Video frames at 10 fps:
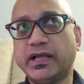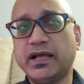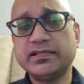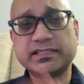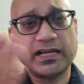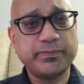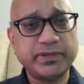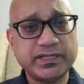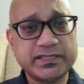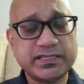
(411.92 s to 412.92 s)
uh, set up
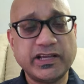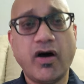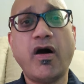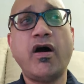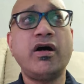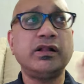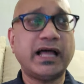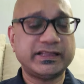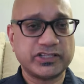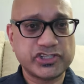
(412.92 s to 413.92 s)
in the city
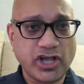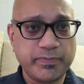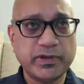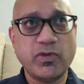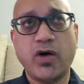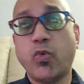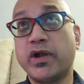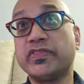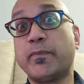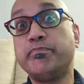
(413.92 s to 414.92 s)
hall, at the shopping mall,
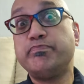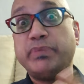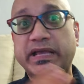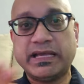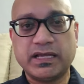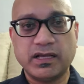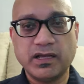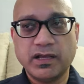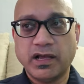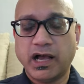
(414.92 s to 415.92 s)
one of the big
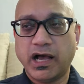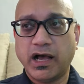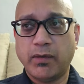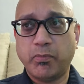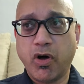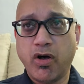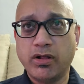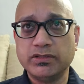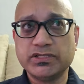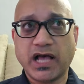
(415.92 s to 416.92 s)
uh,
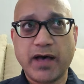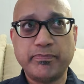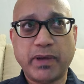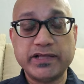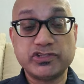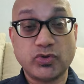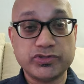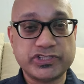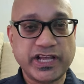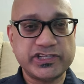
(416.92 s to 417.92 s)
malls up by Seoul
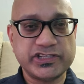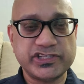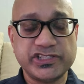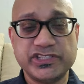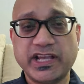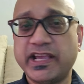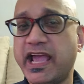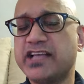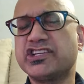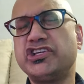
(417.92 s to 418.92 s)
Station.
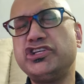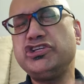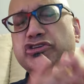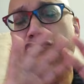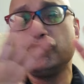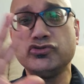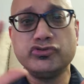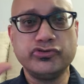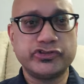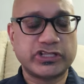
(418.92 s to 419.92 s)
Shinsegae has a
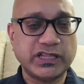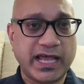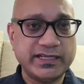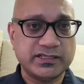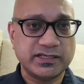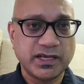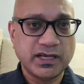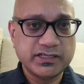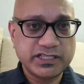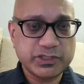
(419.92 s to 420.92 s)
huge light
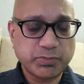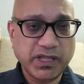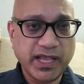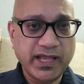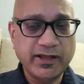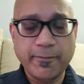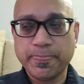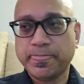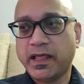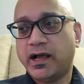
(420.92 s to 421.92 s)
display.
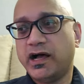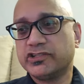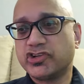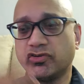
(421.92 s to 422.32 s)
Uh,